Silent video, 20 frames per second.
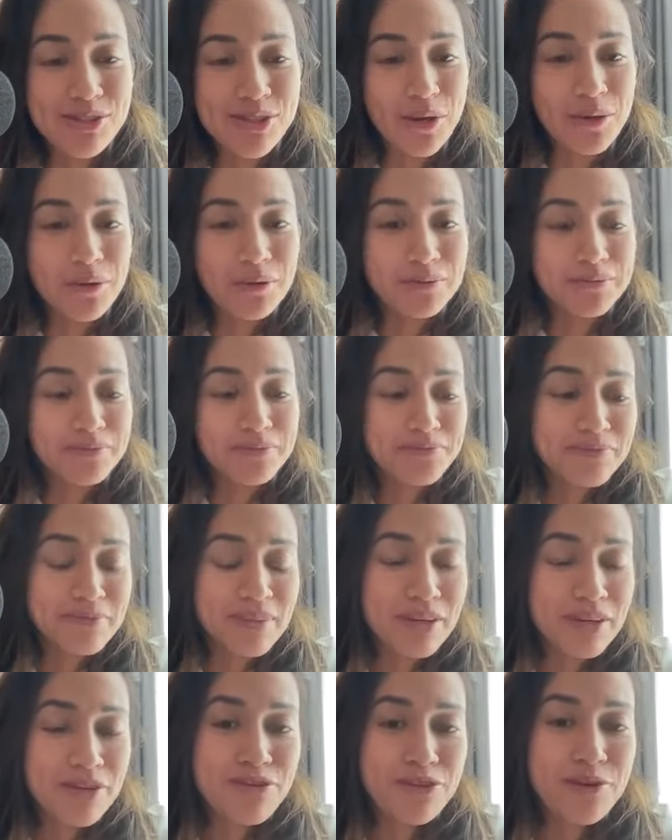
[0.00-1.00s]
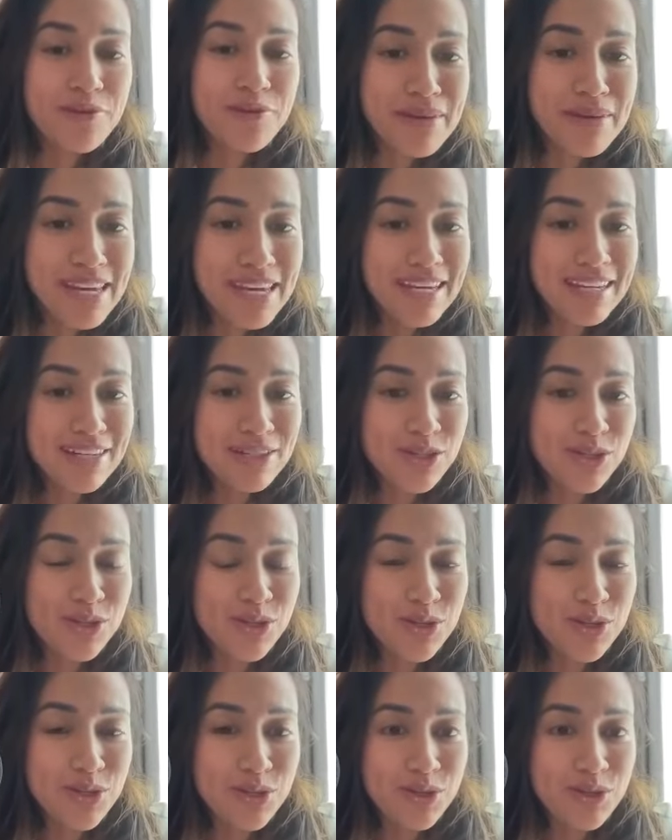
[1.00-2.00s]
so for me
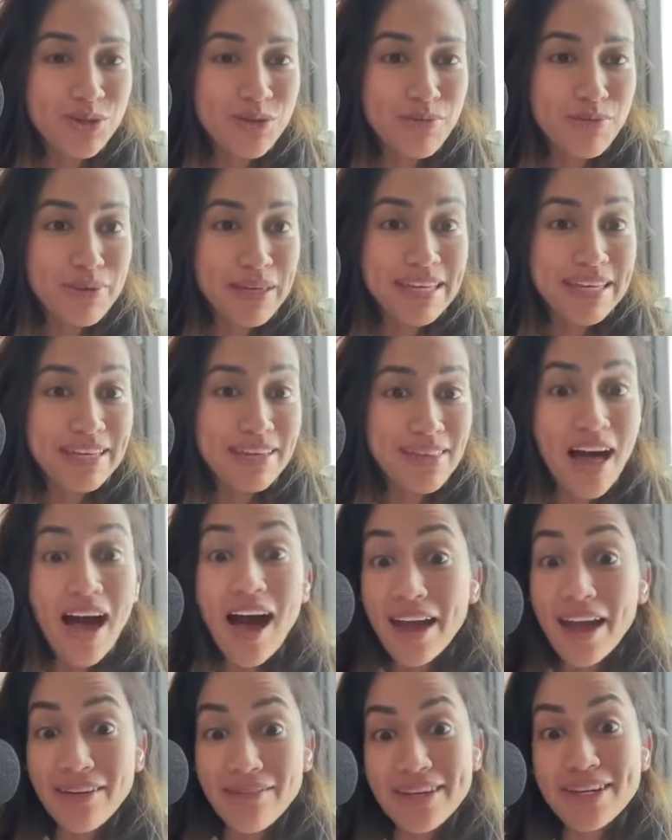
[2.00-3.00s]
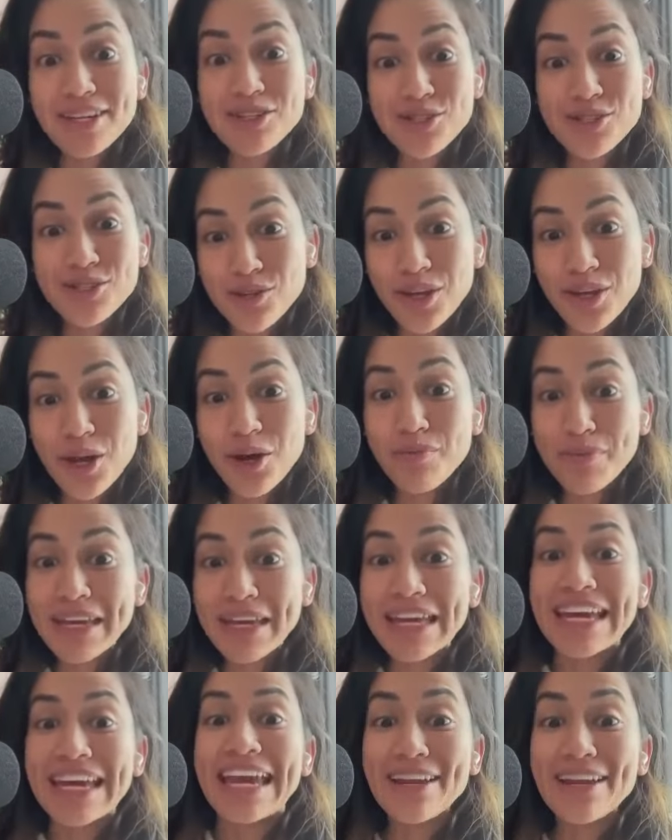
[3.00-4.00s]
to be live in a studio
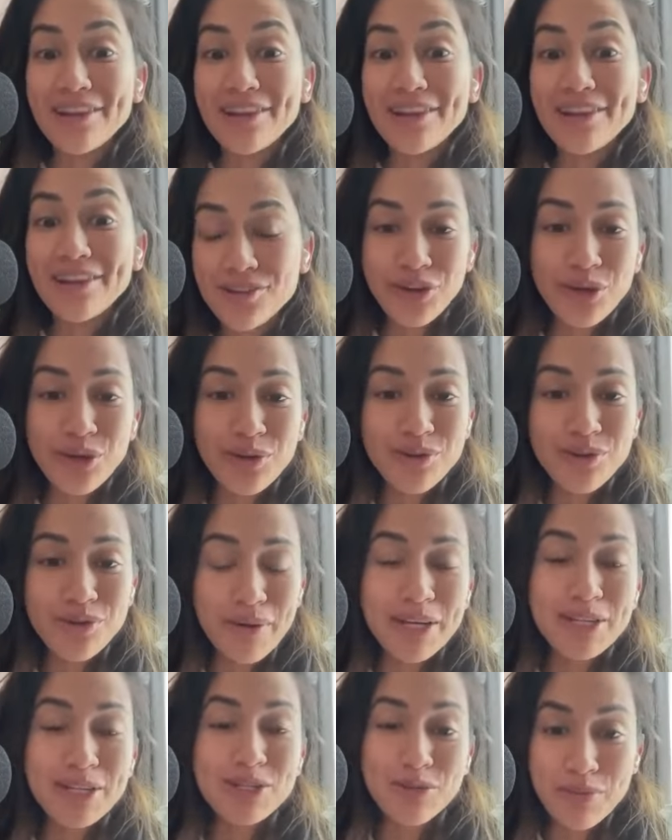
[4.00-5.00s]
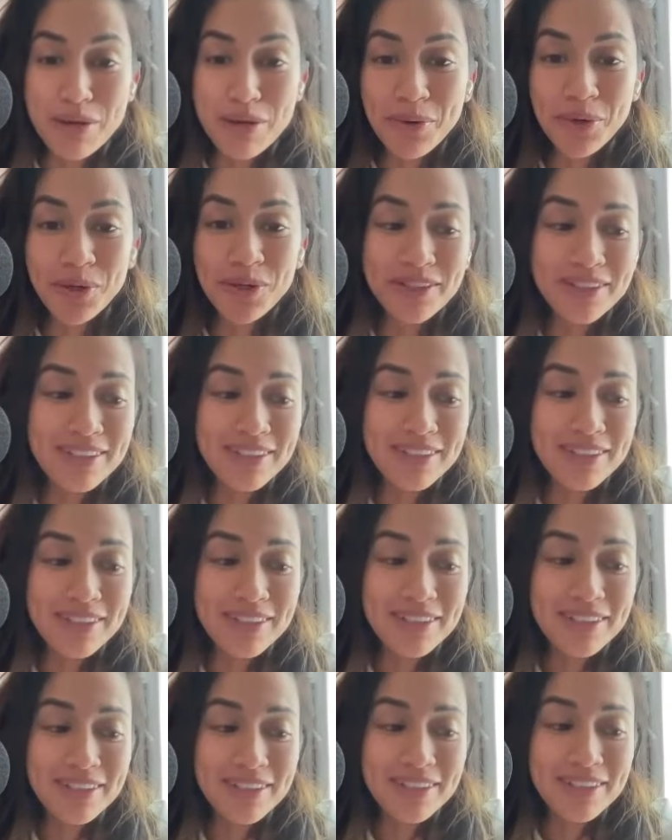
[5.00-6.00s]
being interviewed by two people,
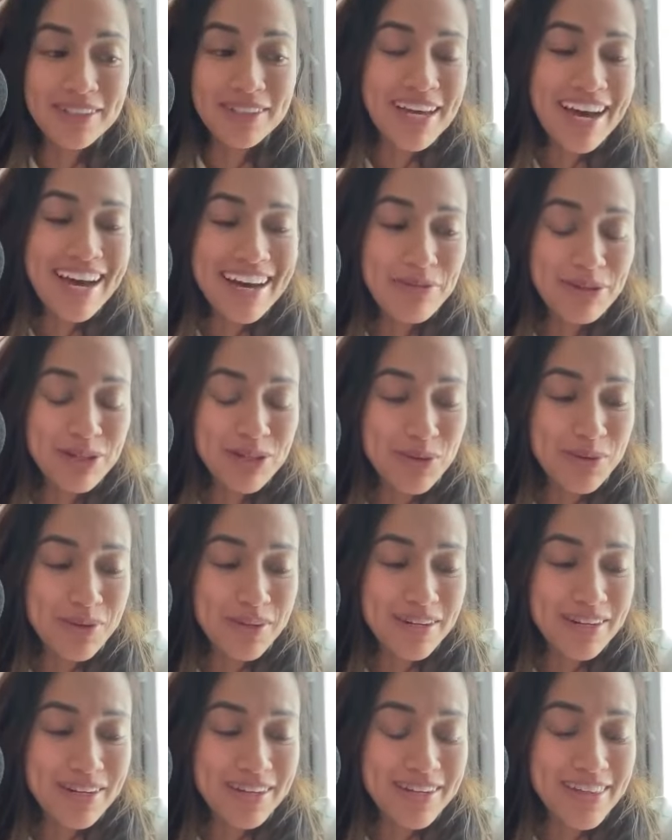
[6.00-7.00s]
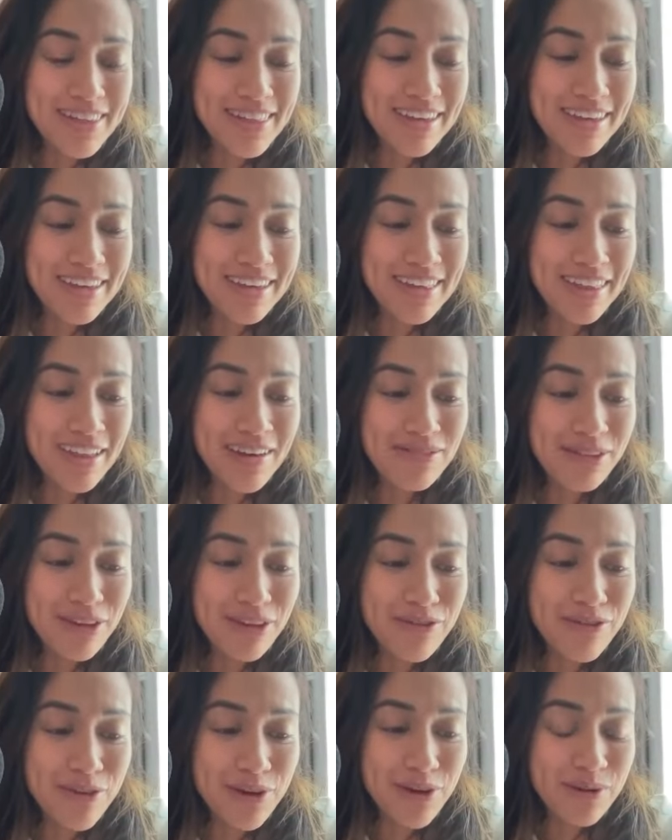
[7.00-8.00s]
which were the lovely
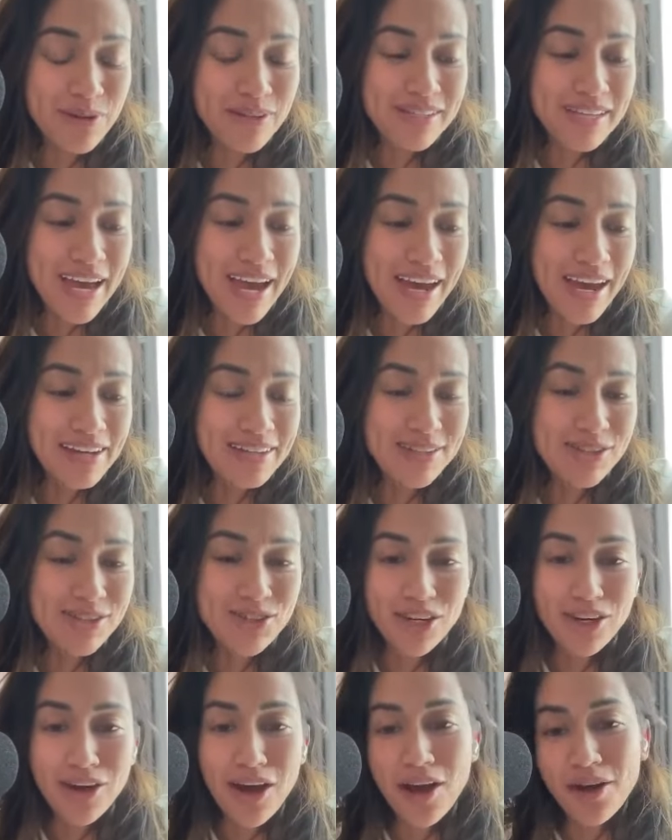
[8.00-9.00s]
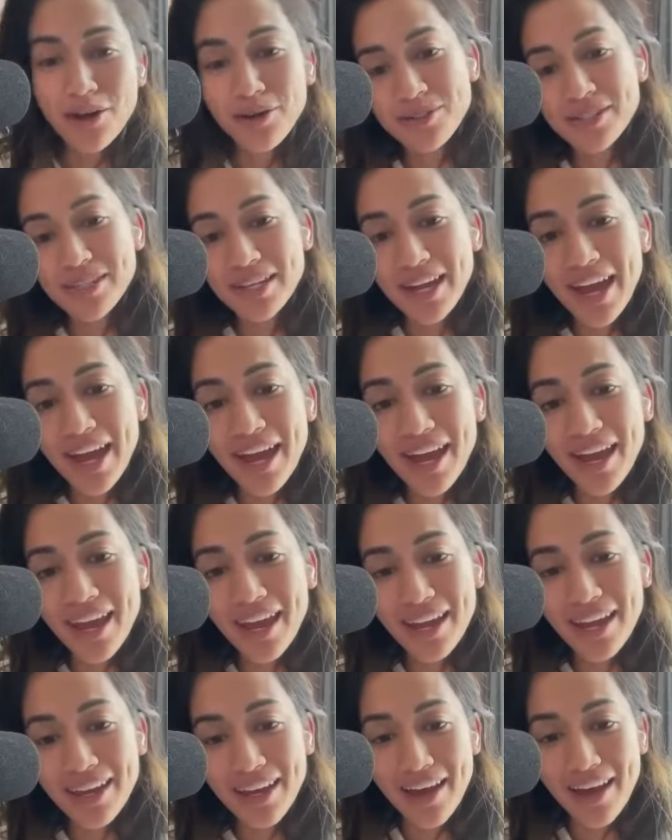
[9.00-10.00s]
folks at Chicago
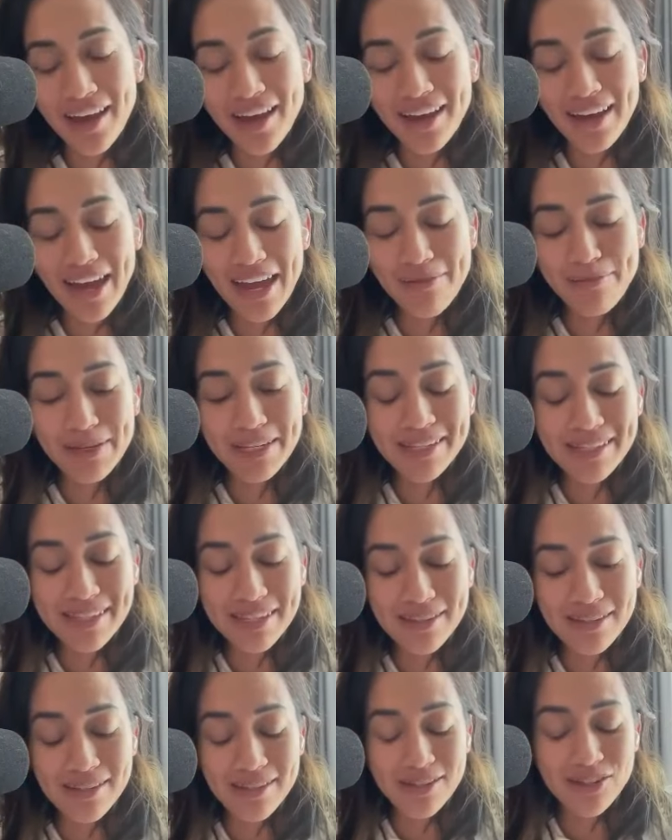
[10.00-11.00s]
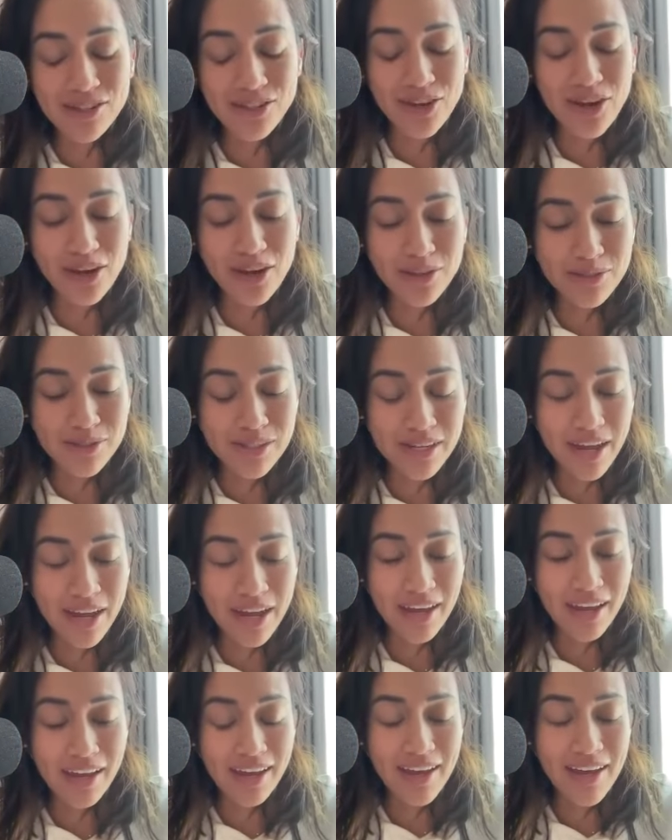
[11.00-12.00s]
Today, NBC's Chicago
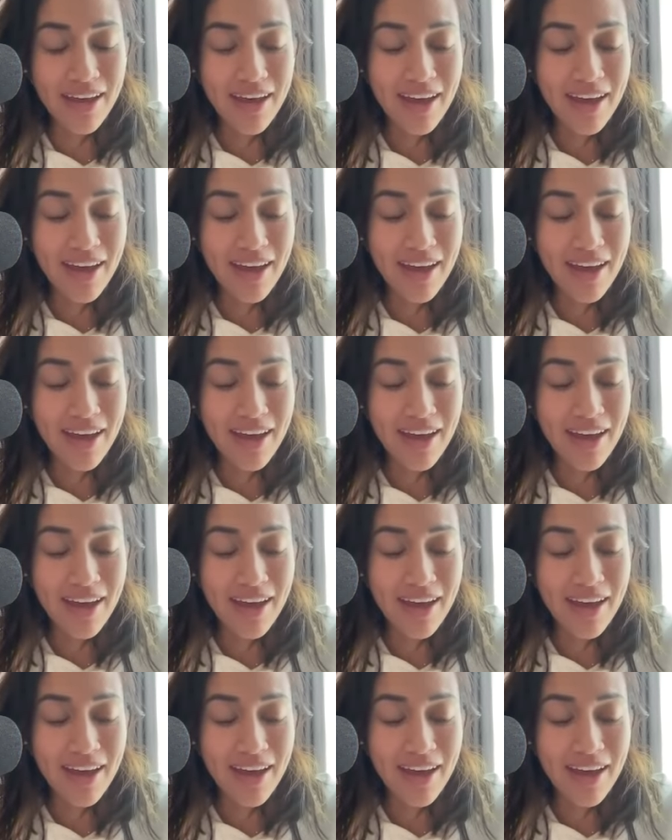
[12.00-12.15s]
Today,